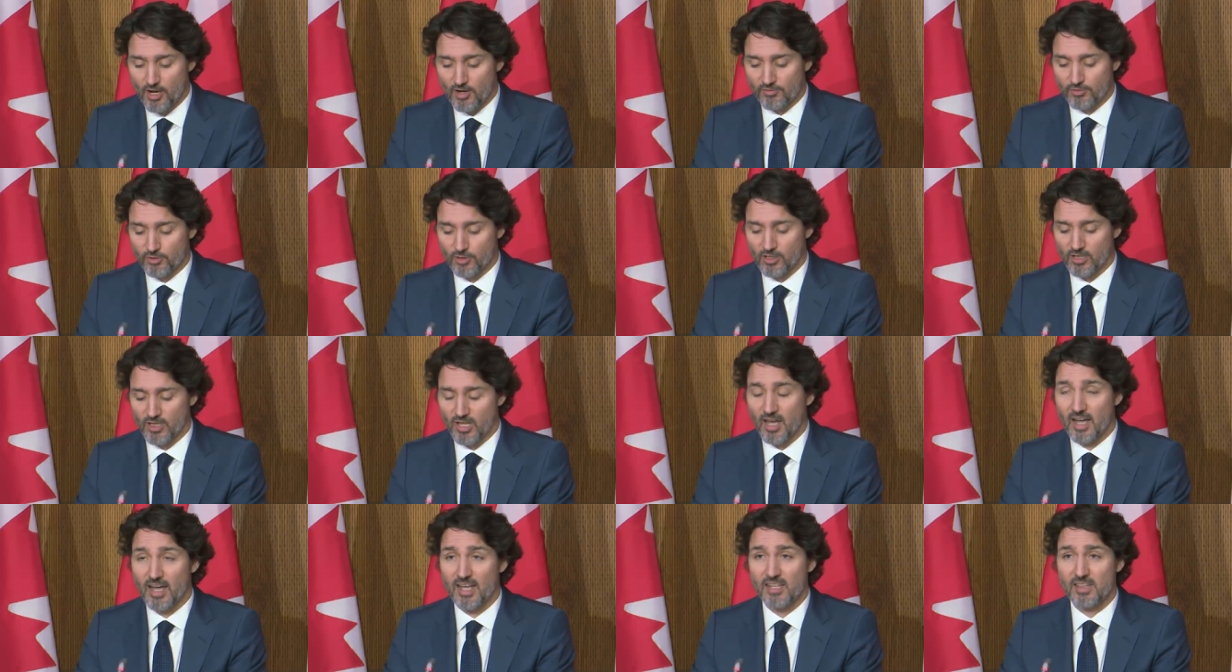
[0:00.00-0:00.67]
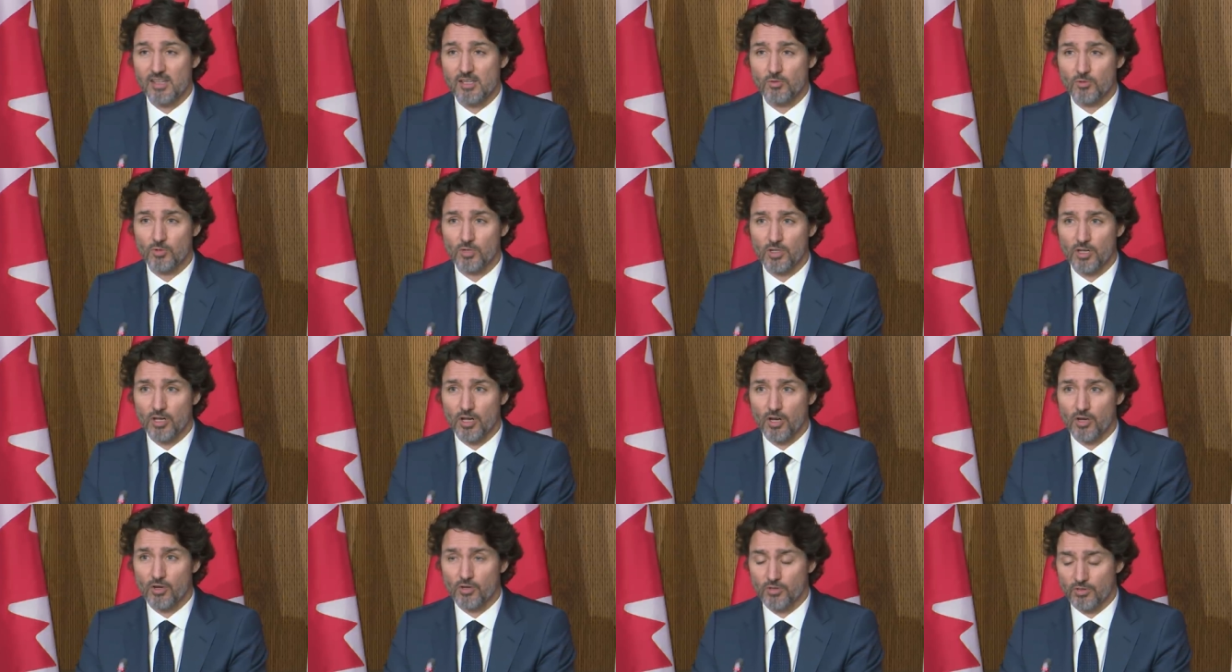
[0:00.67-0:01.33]
for a line that will
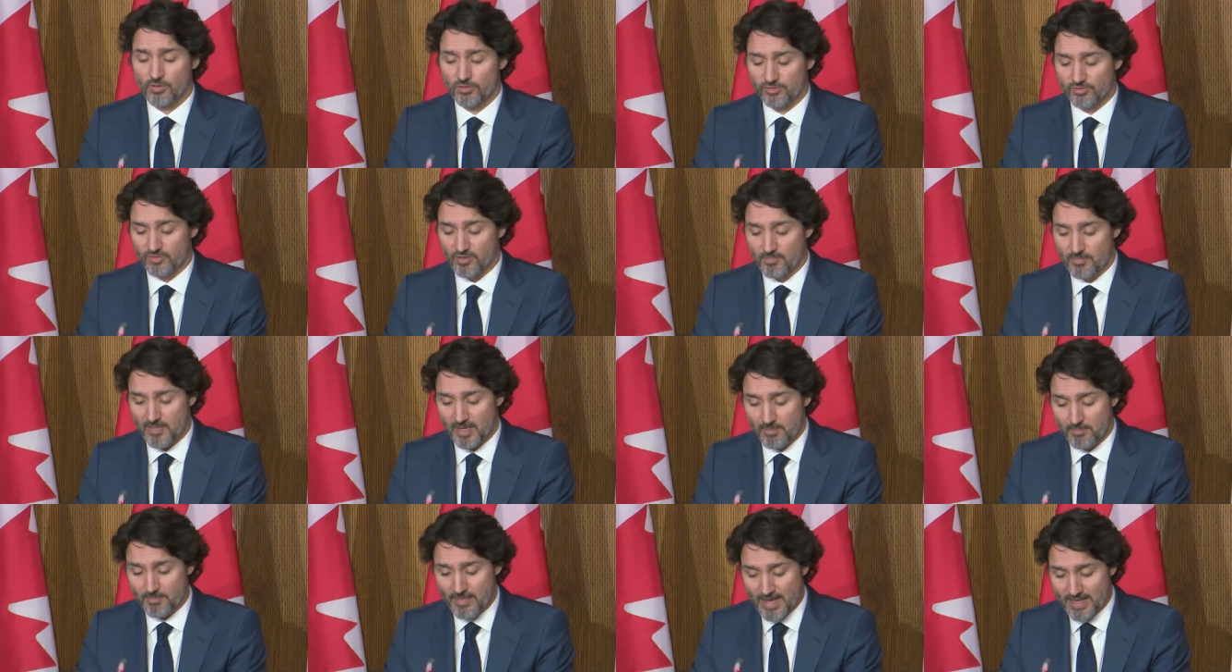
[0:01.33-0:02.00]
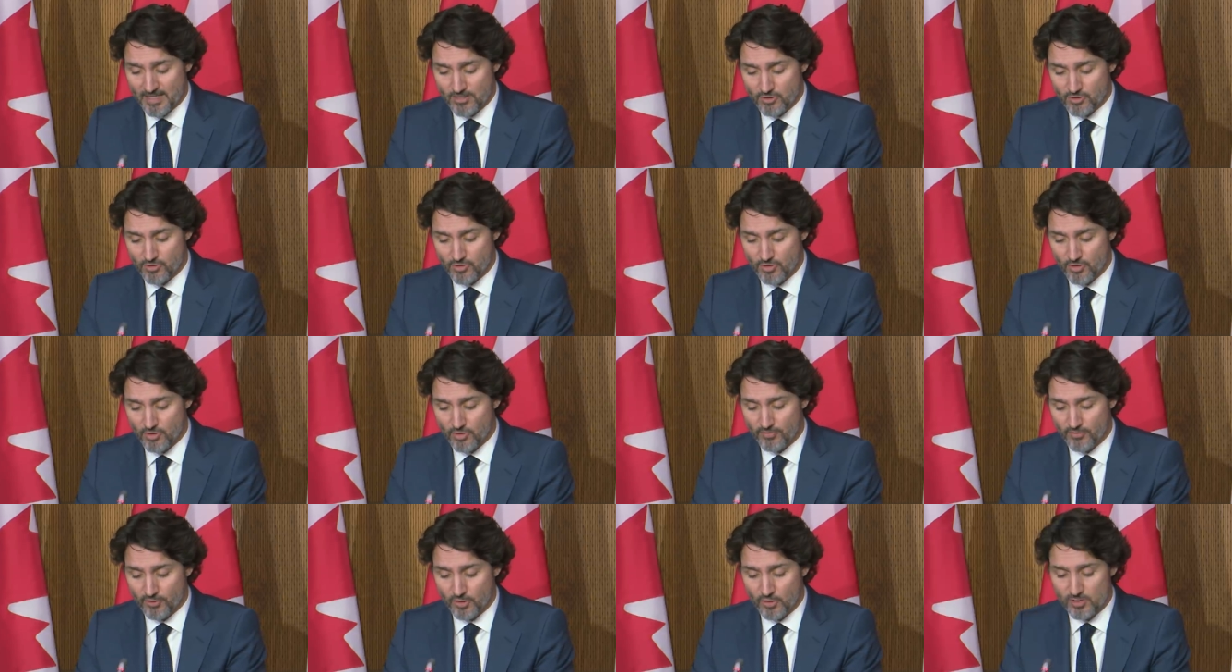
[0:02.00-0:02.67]
go from McMaster
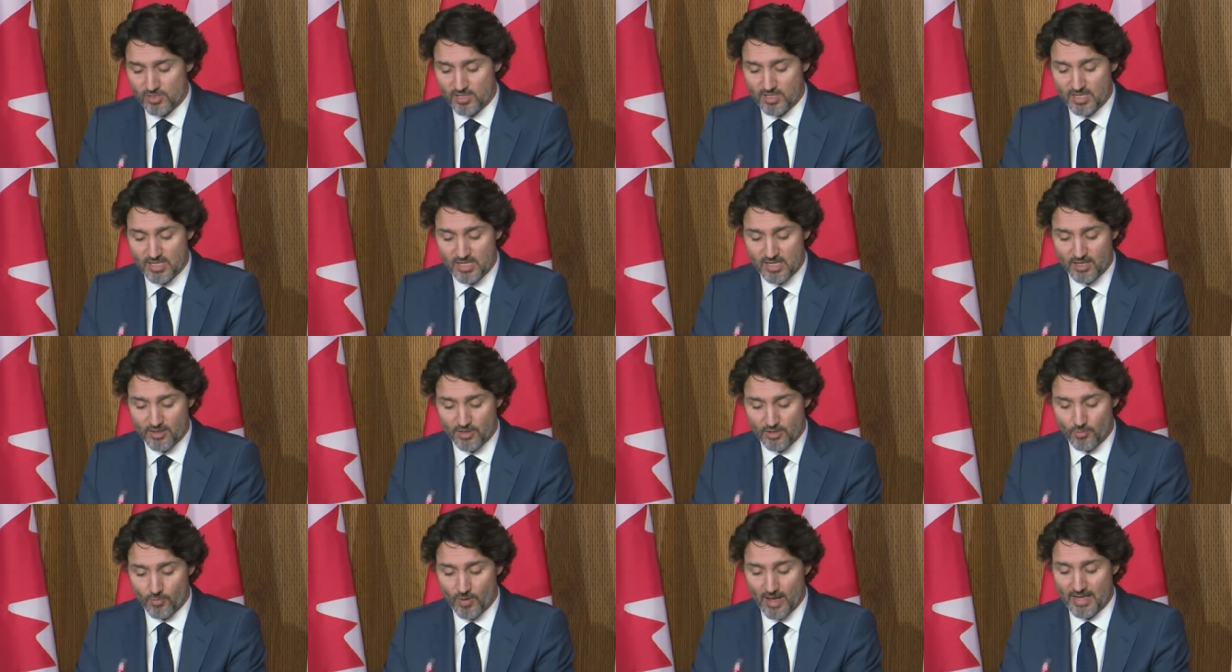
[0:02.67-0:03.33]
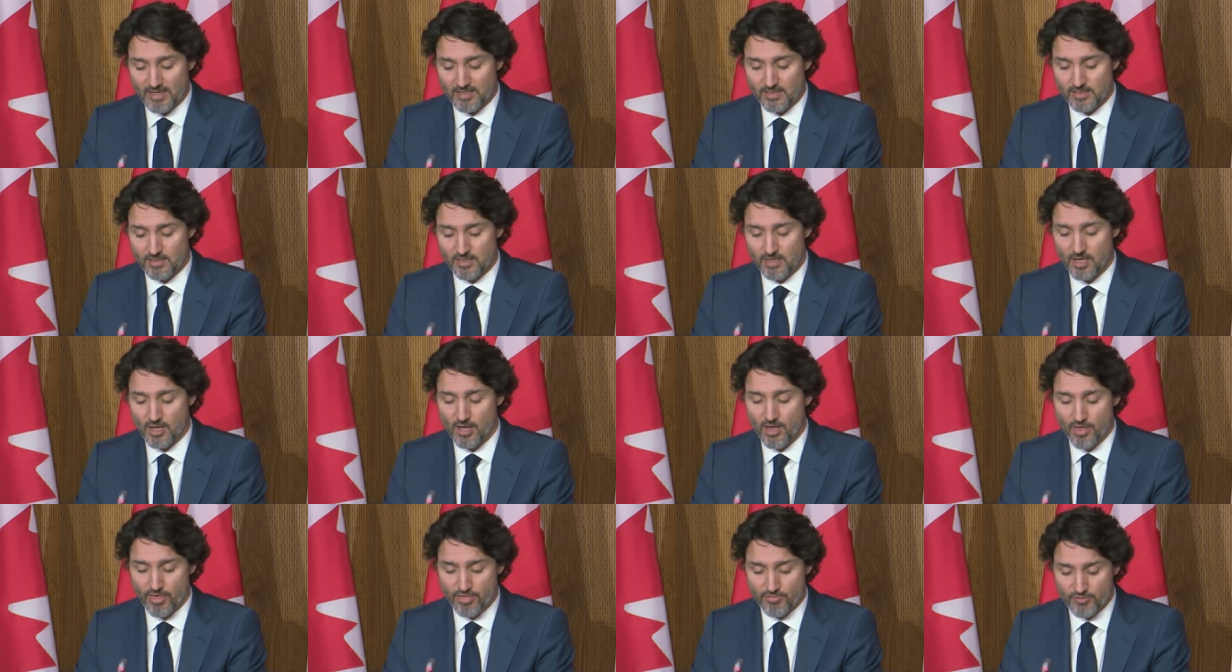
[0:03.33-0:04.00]
University in the west
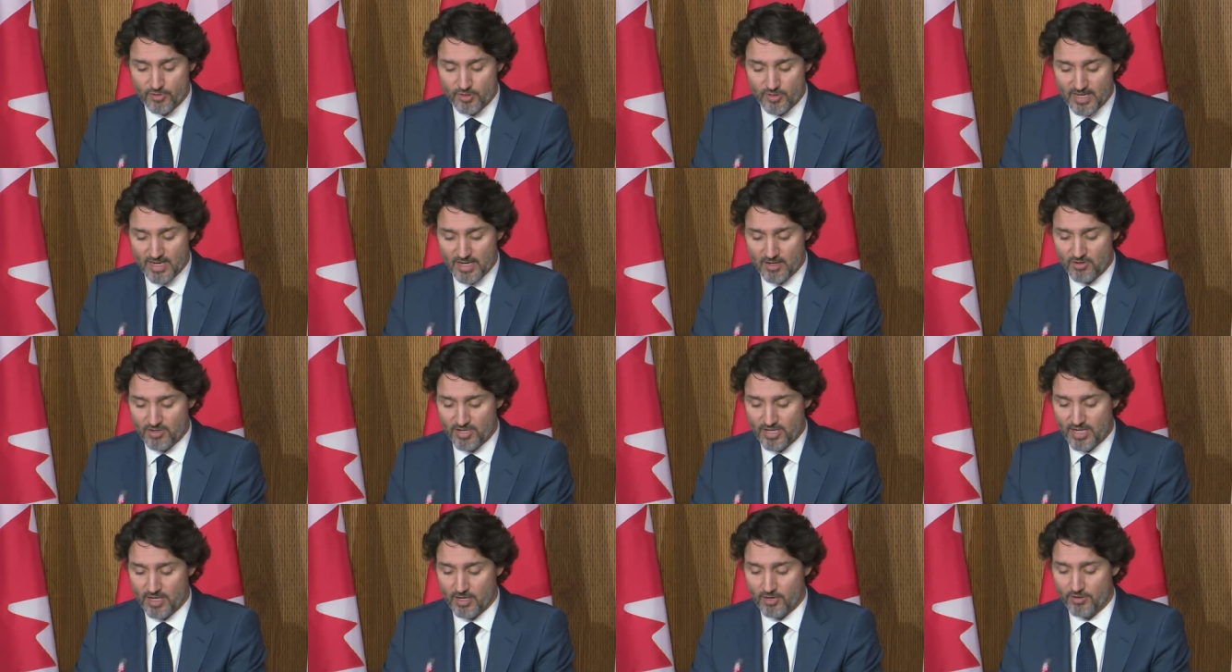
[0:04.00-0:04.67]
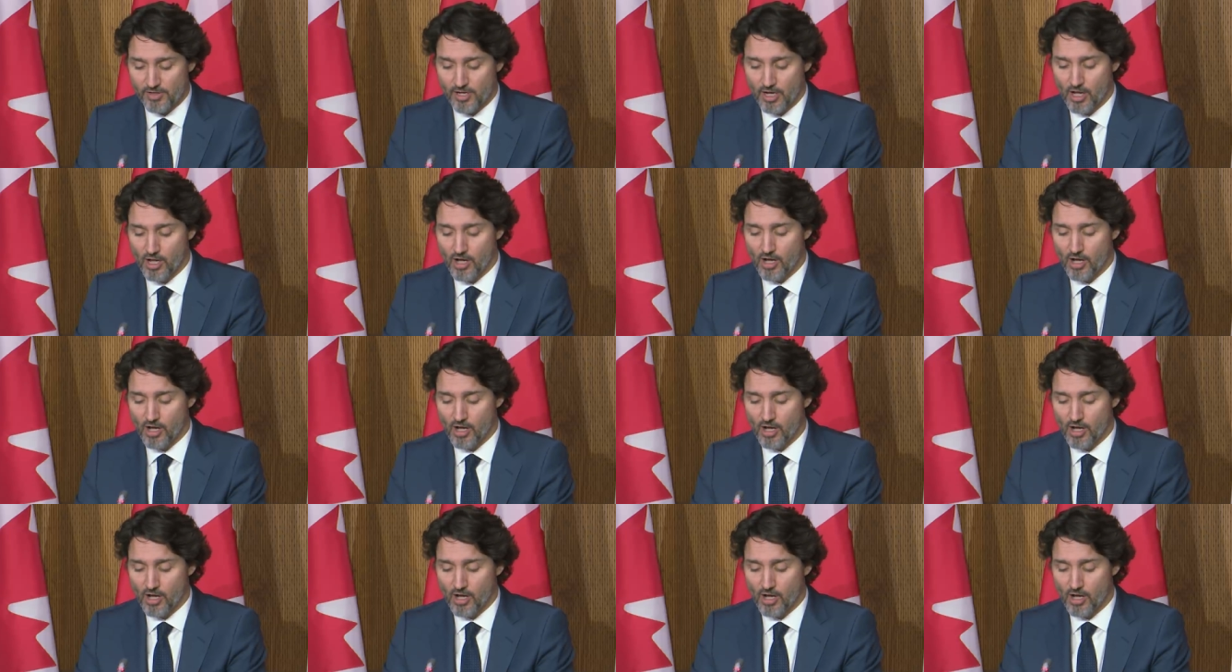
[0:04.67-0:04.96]
through downtown